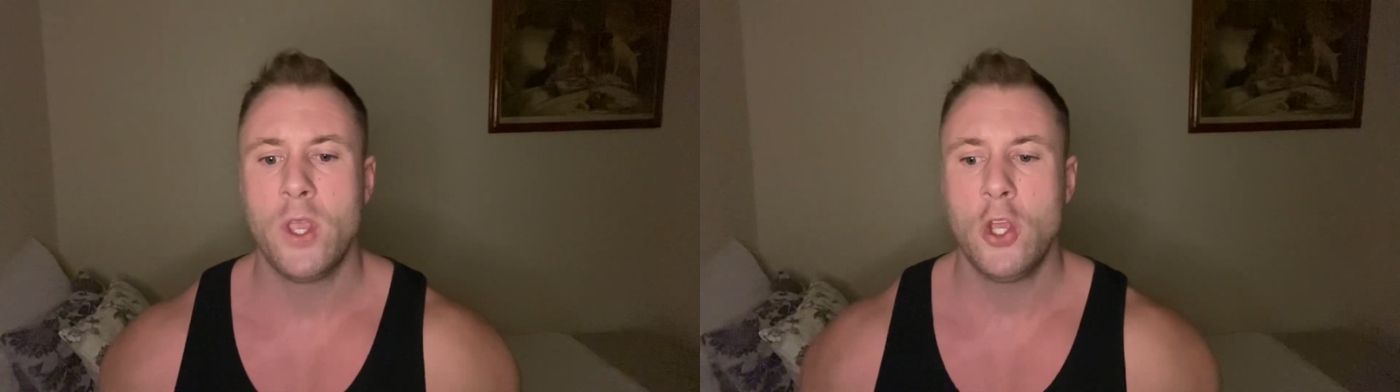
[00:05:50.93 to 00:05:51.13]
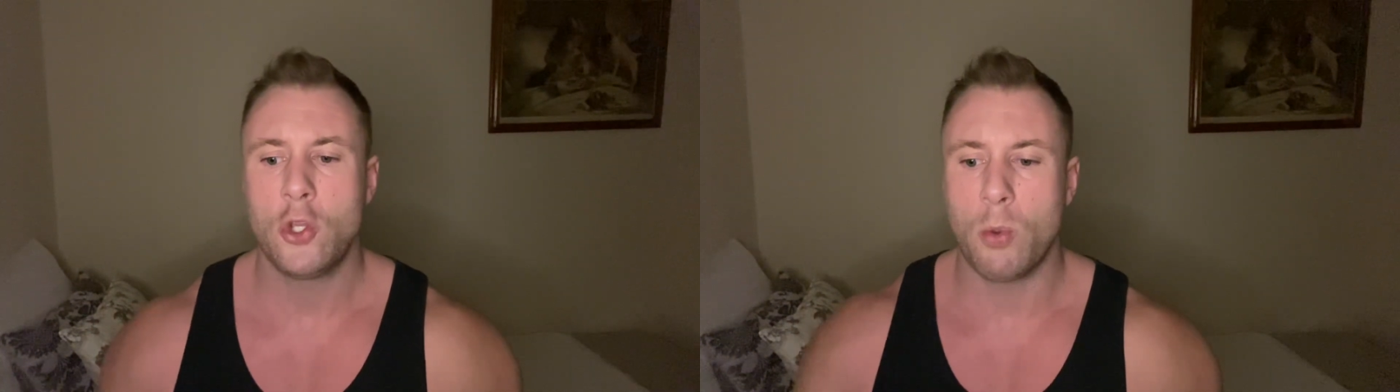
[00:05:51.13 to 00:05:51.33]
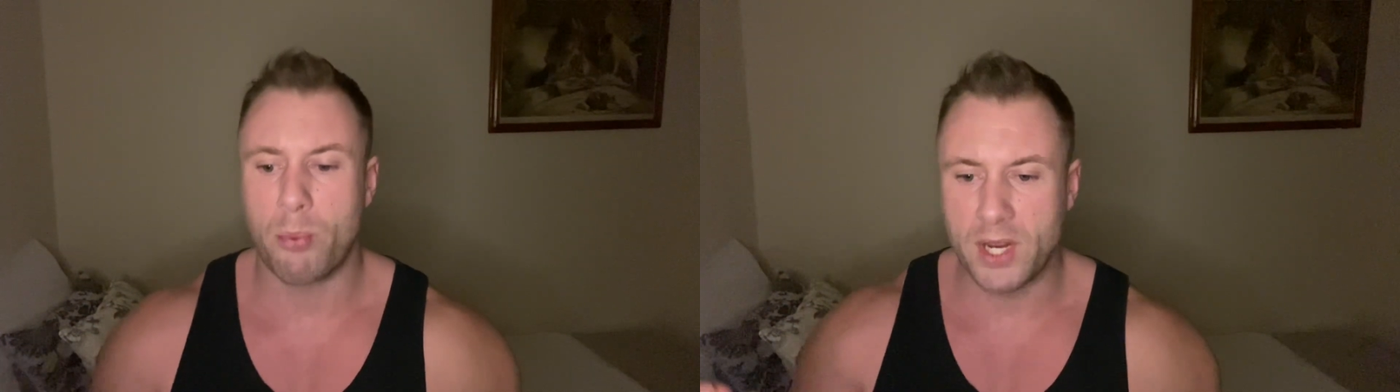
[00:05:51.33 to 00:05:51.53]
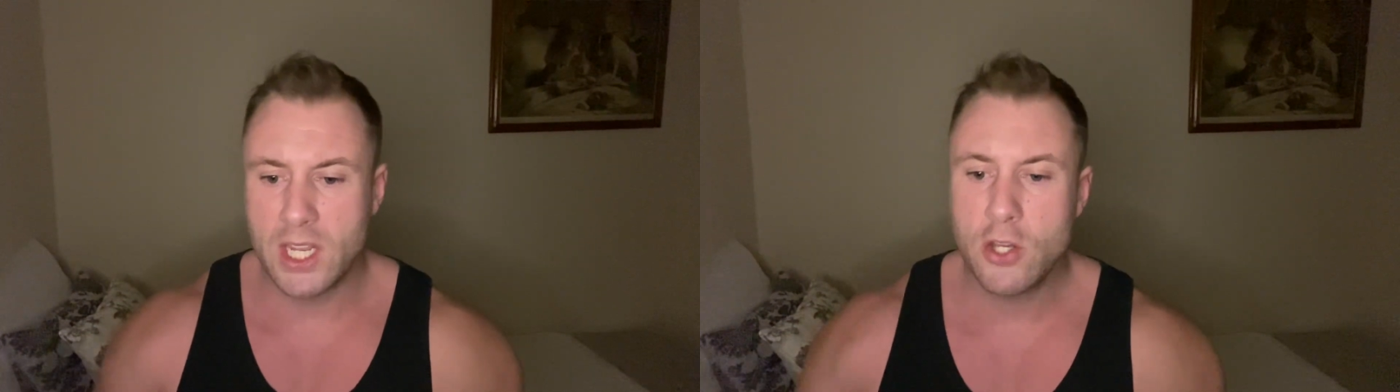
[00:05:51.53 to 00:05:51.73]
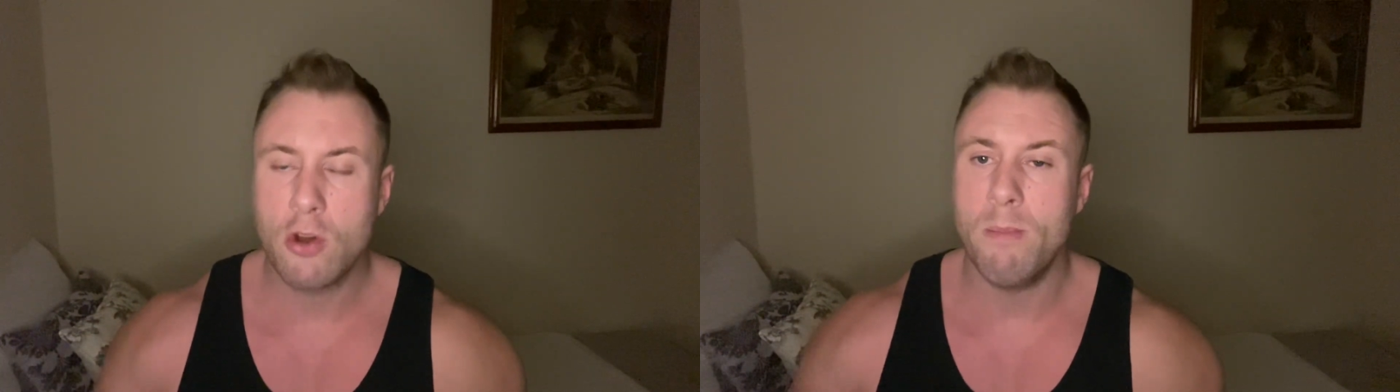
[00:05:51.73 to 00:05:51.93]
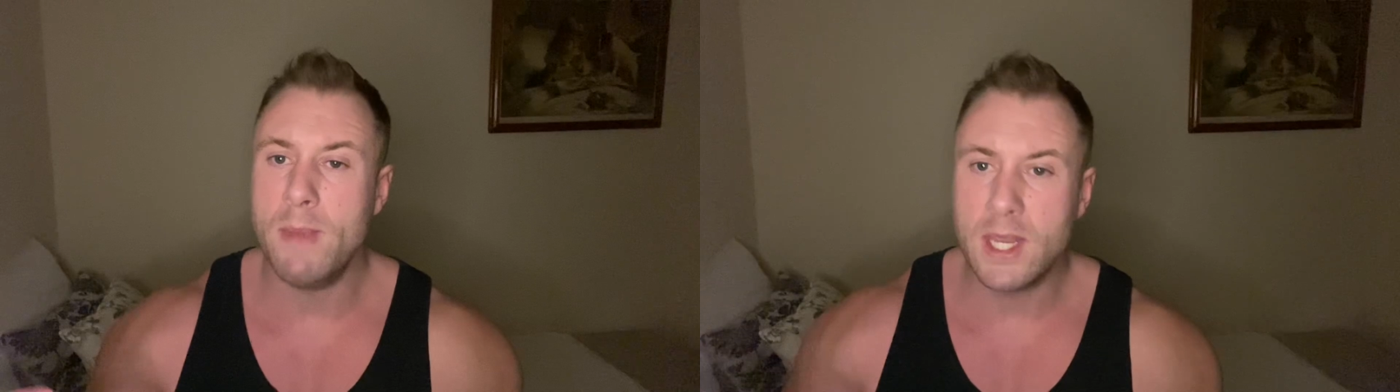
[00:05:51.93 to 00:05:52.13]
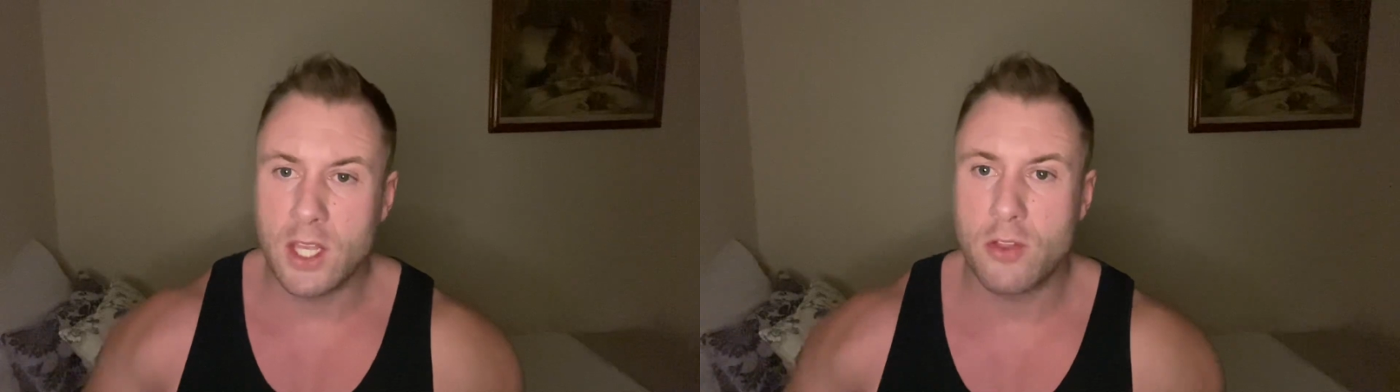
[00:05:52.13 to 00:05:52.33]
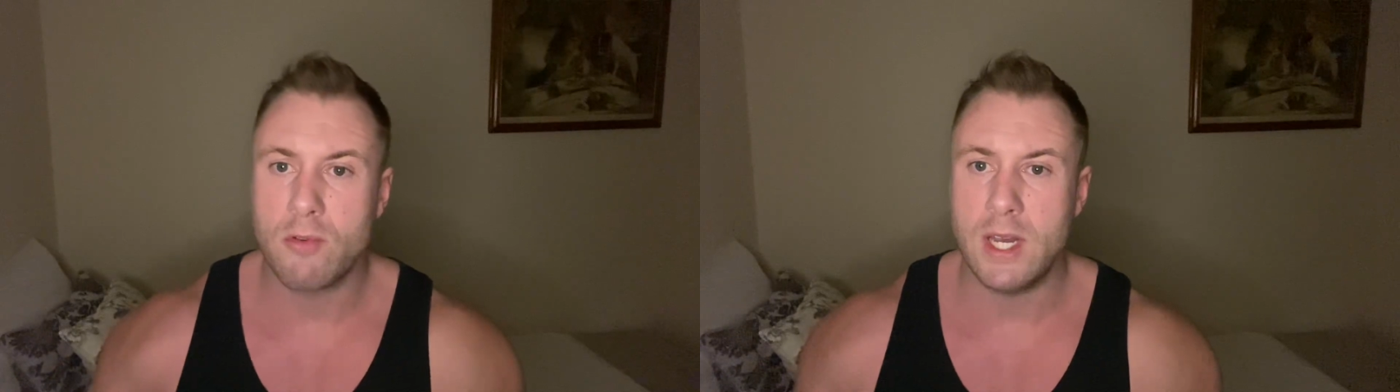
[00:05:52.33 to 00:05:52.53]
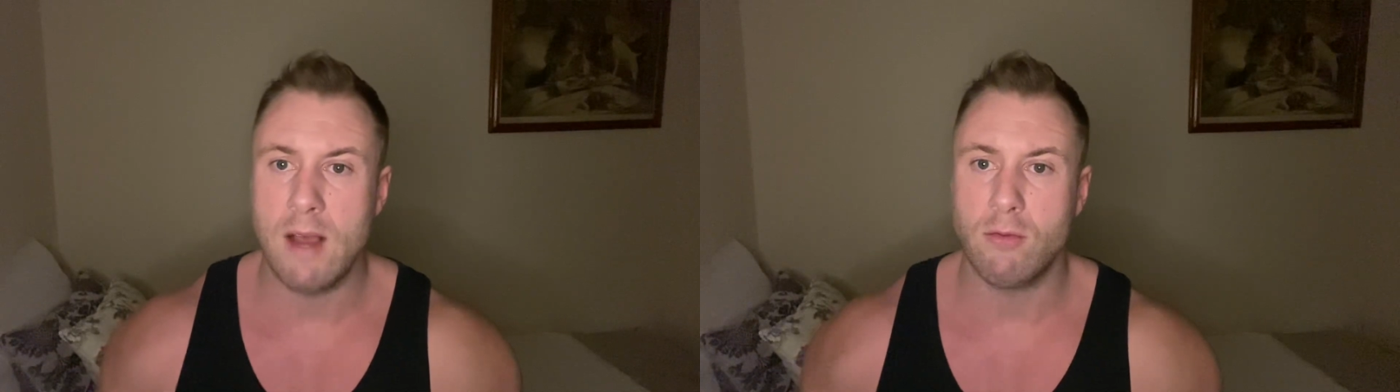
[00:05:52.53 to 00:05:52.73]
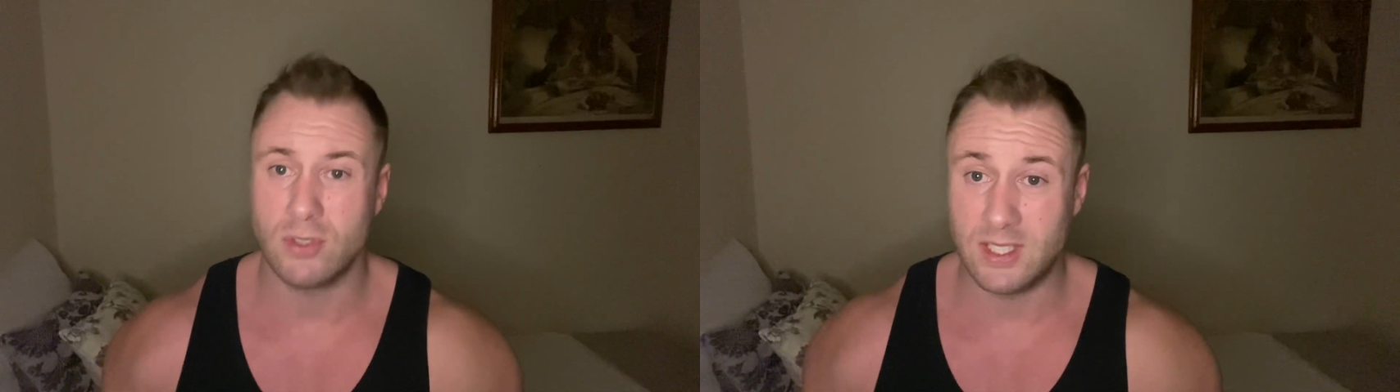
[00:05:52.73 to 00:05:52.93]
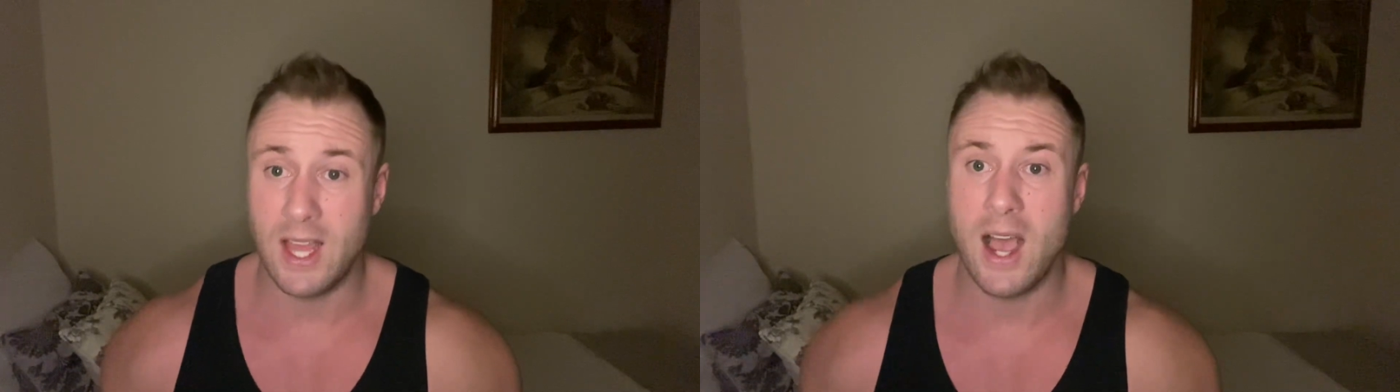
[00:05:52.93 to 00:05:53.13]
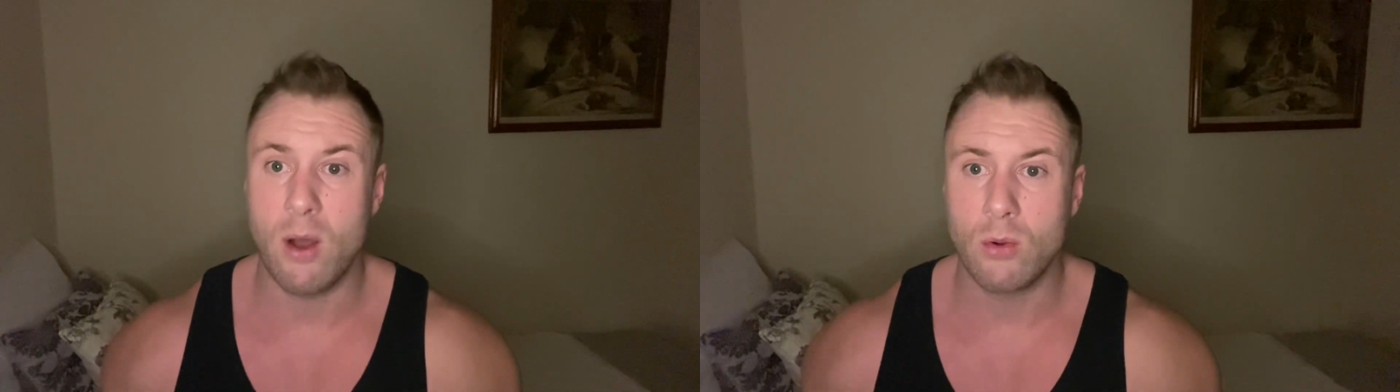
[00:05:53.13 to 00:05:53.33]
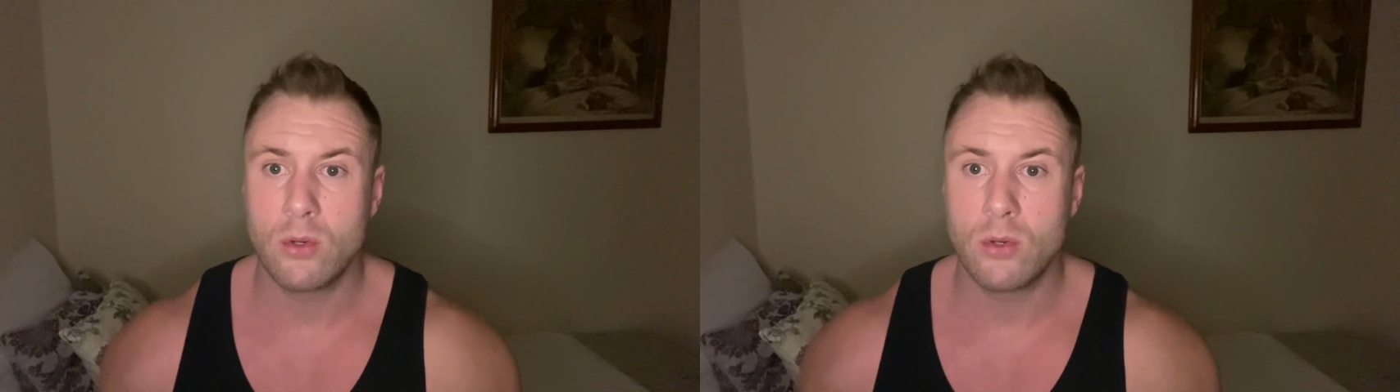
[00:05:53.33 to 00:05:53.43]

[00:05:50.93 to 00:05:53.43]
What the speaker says: you're bringing your omega-3 levels down.